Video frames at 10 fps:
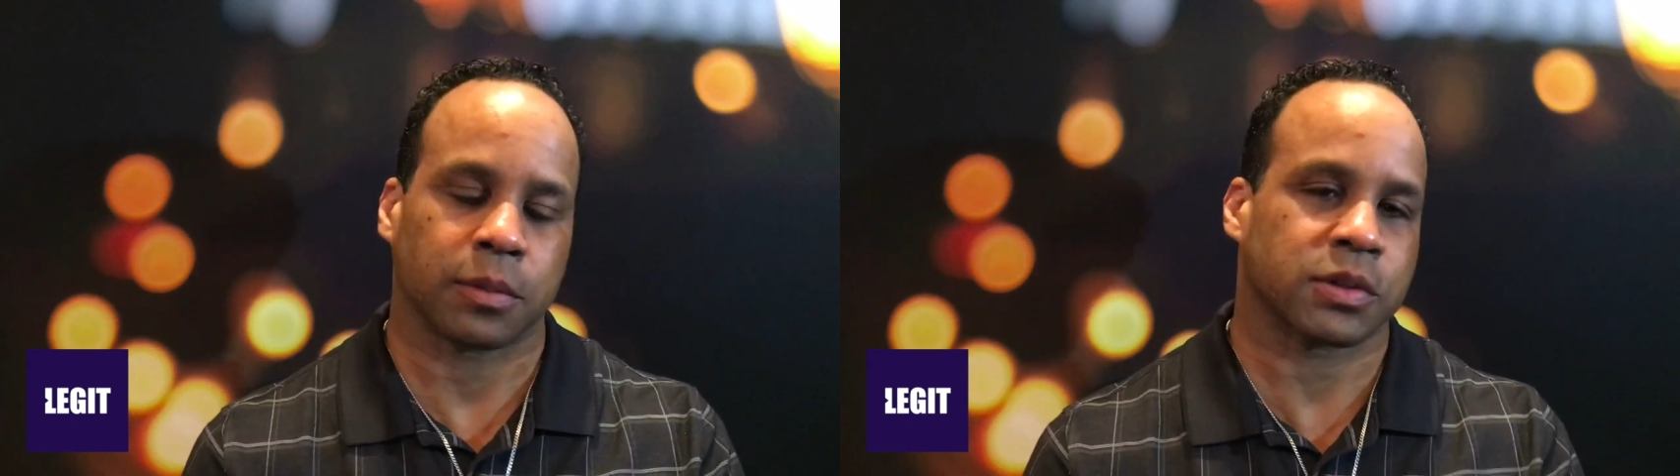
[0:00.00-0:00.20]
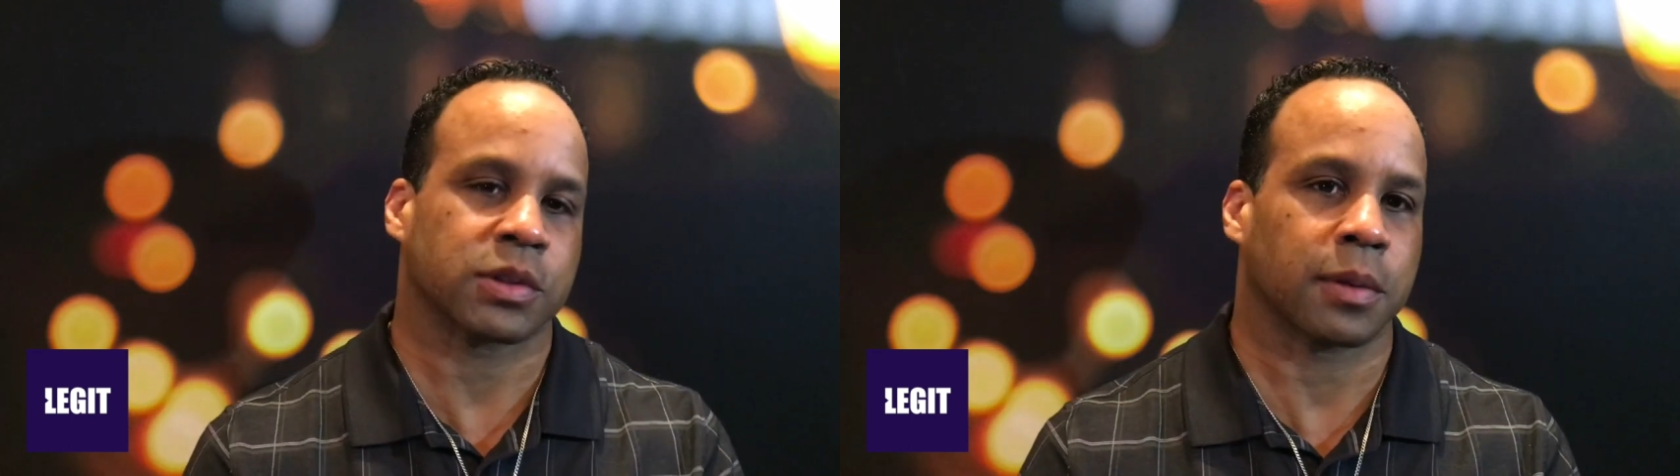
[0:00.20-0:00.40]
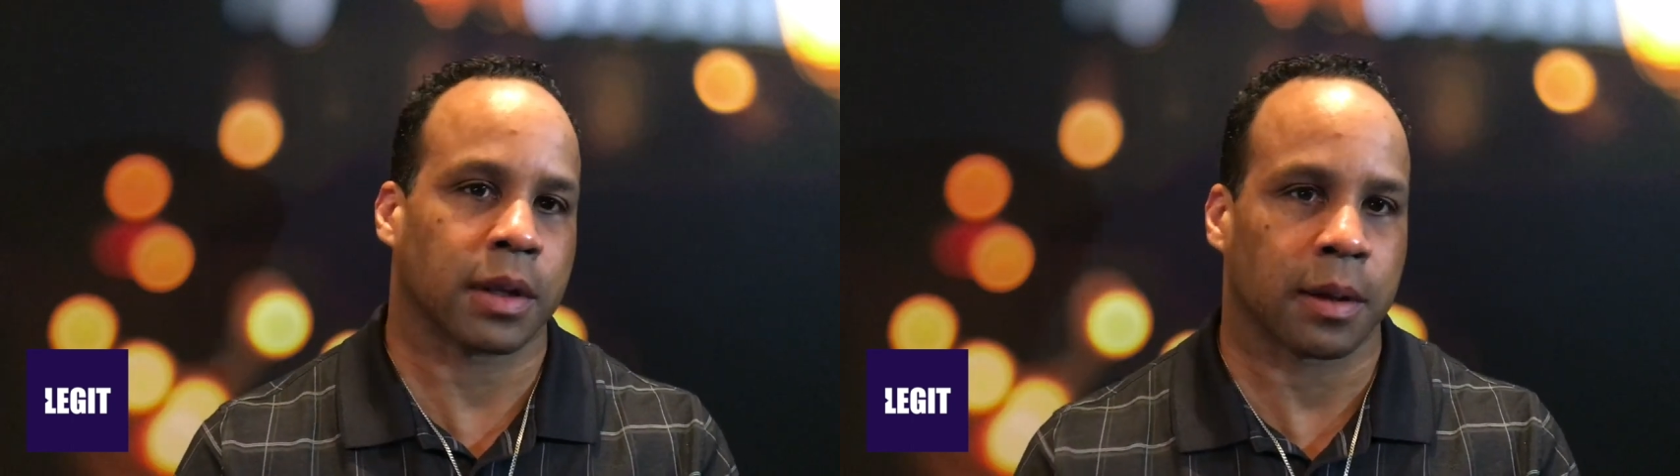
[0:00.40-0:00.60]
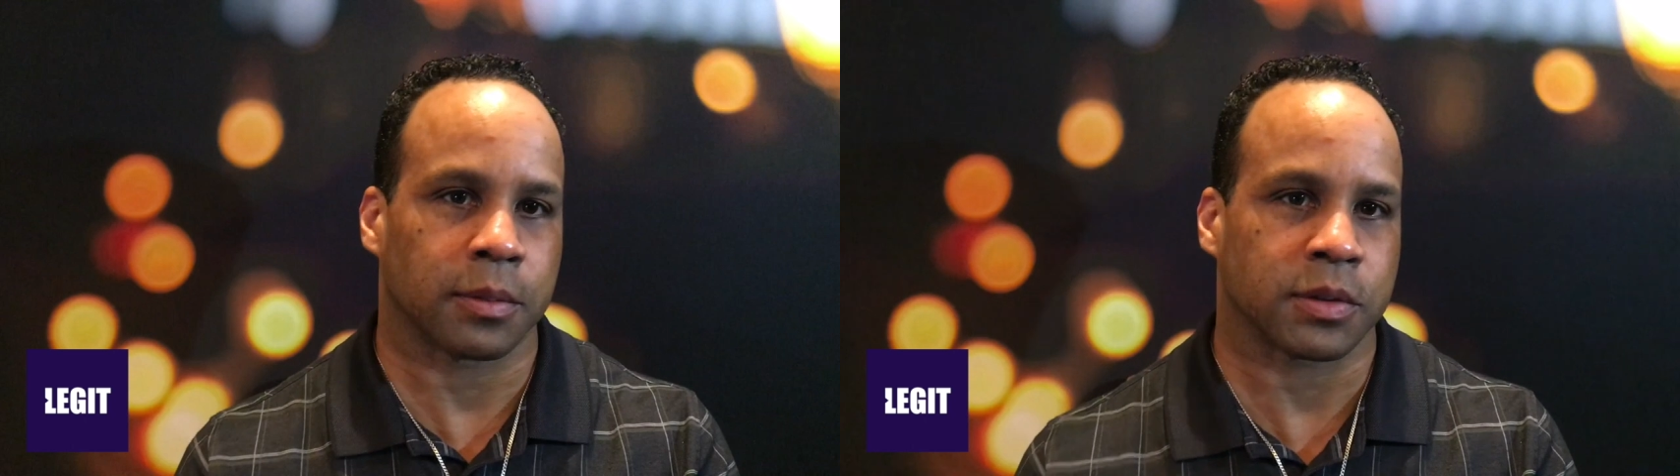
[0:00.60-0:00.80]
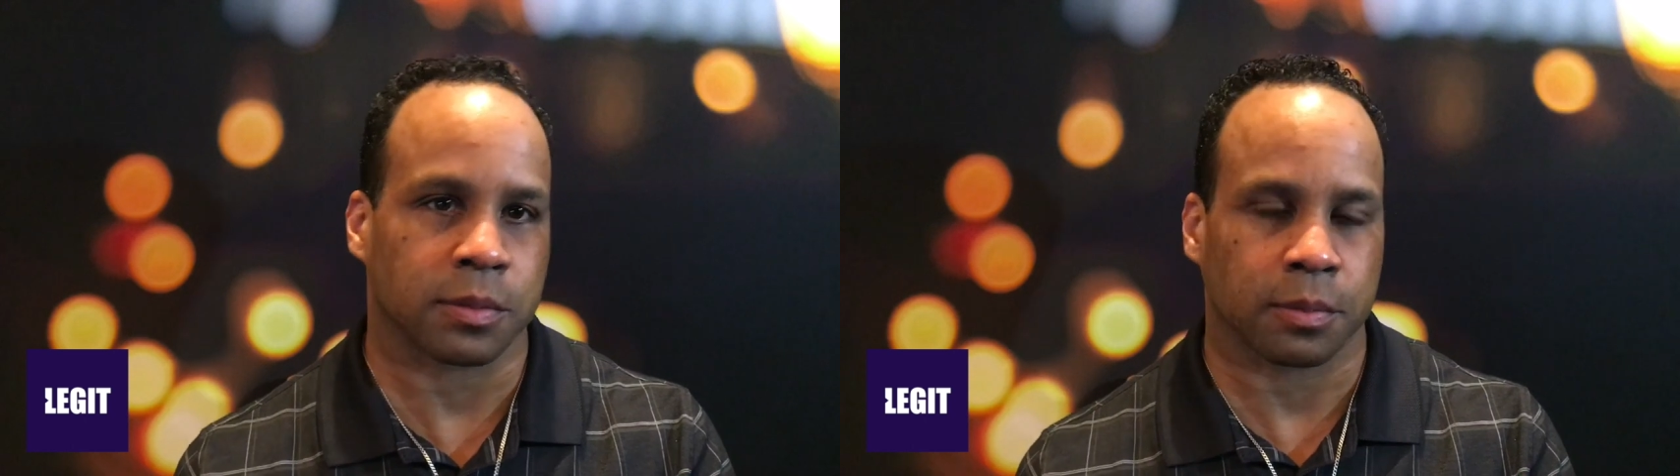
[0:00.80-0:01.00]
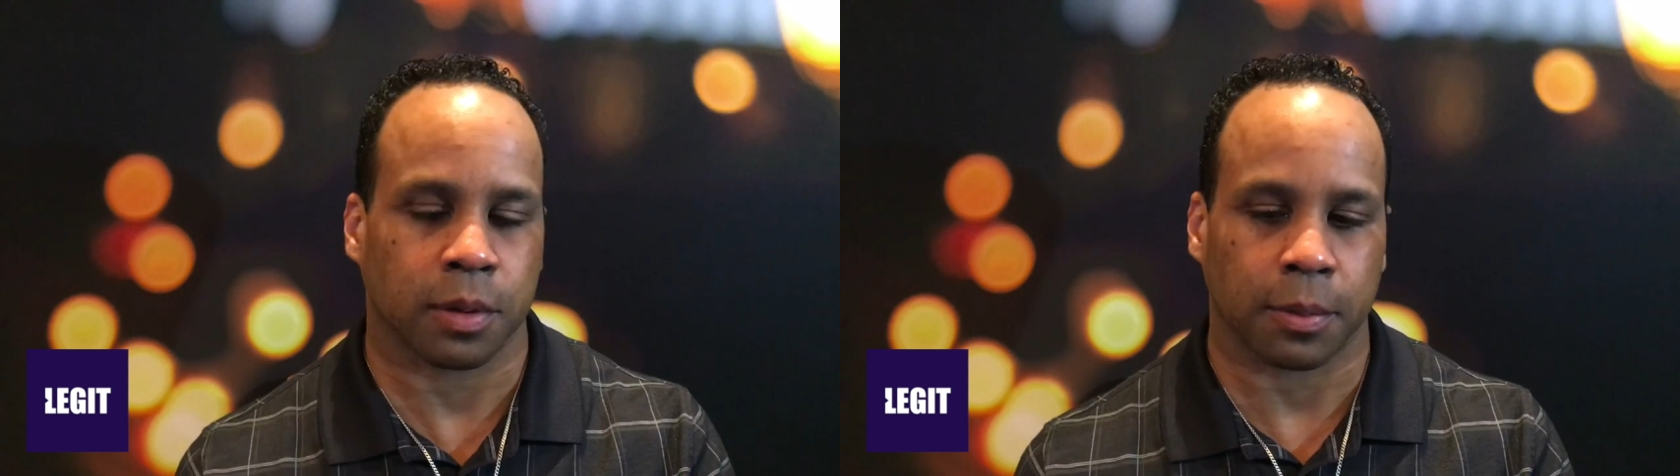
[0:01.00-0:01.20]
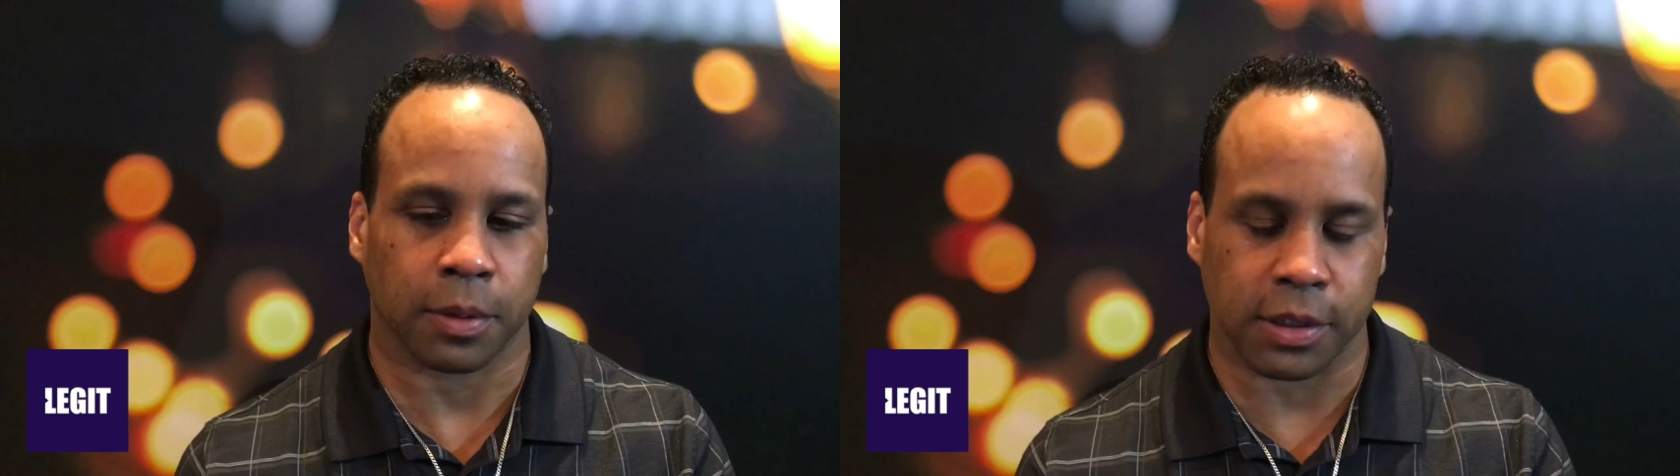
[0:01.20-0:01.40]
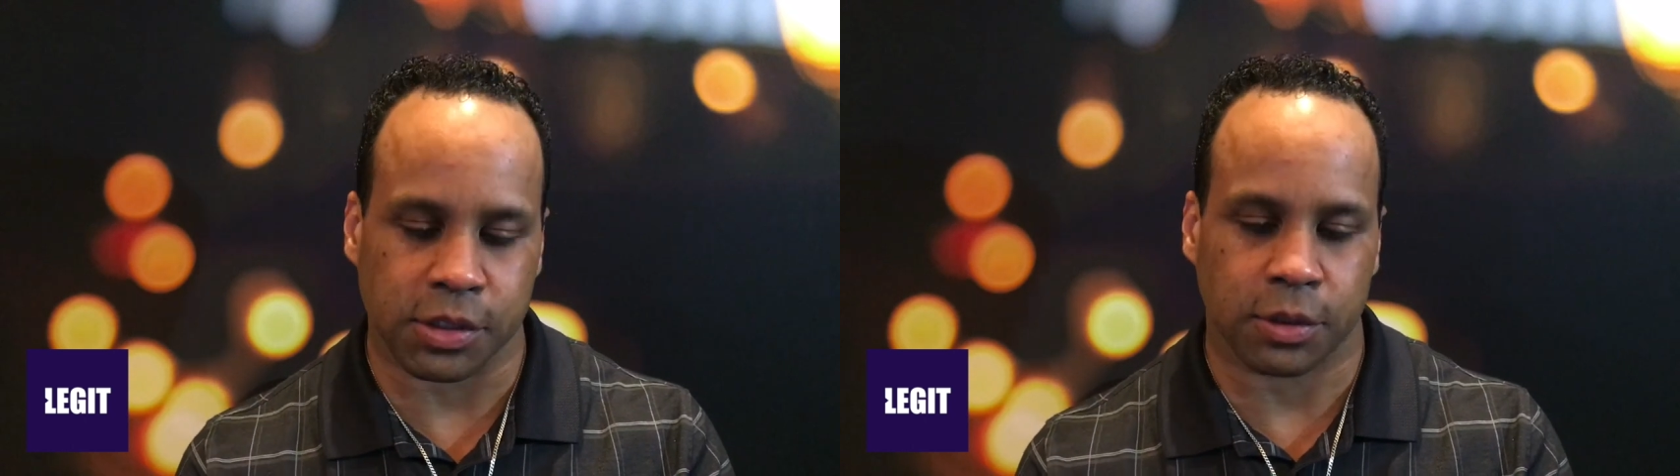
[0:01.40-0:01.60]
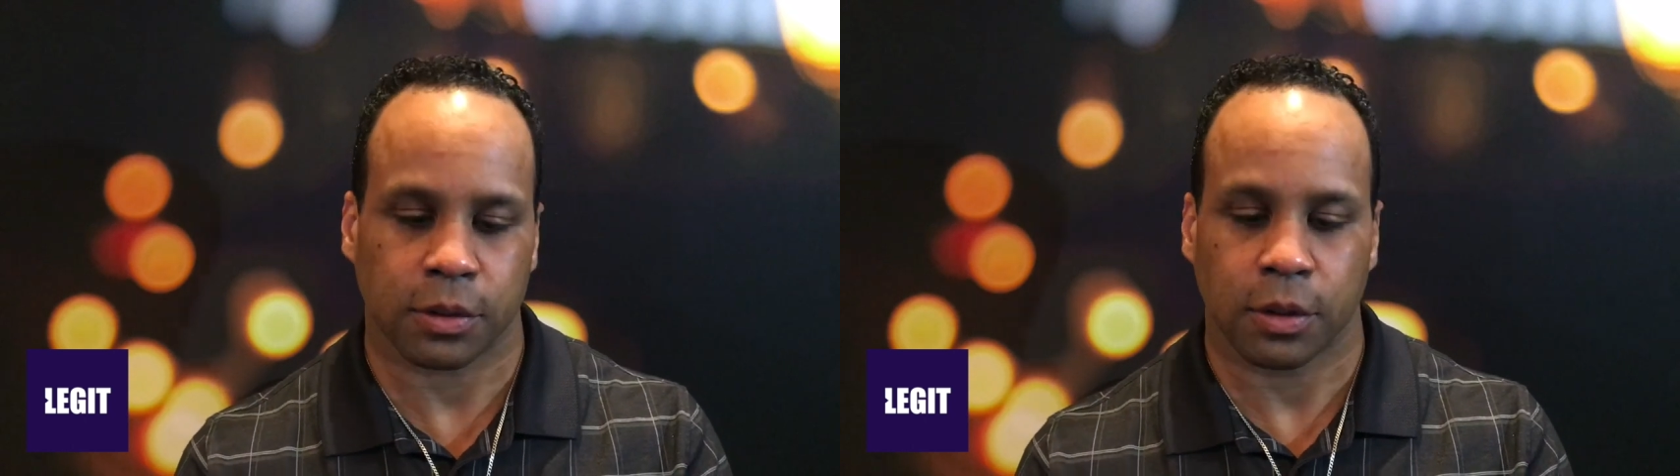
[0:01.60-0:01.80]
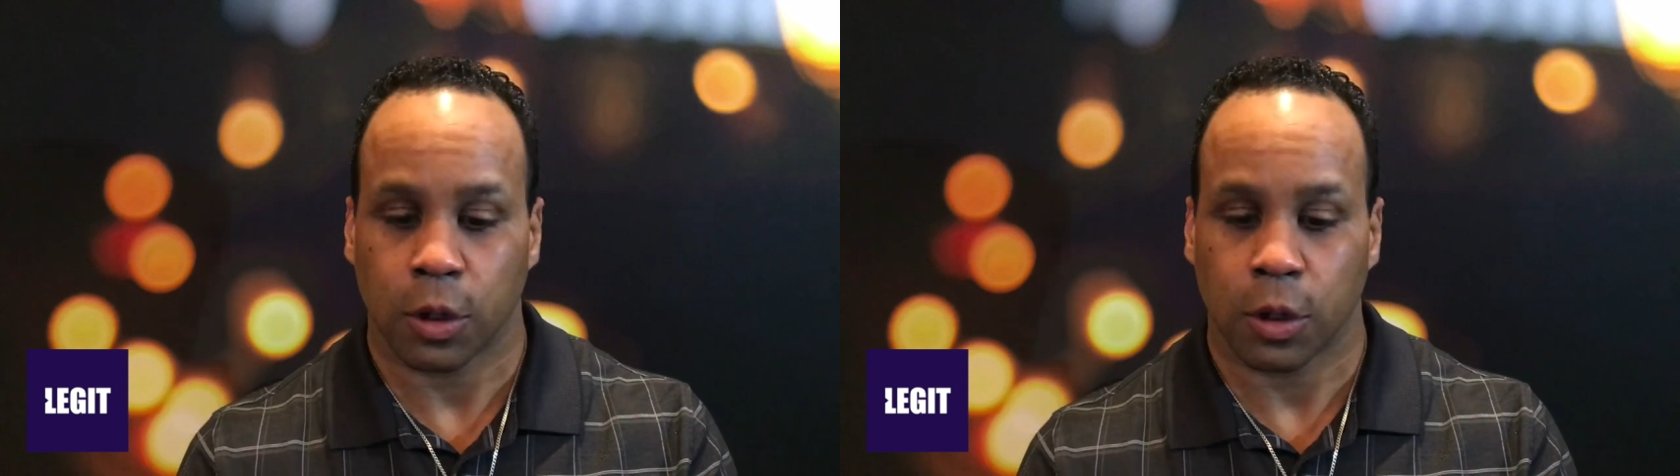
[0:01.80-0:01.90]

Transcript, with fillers: Muslim and non-Muslim population.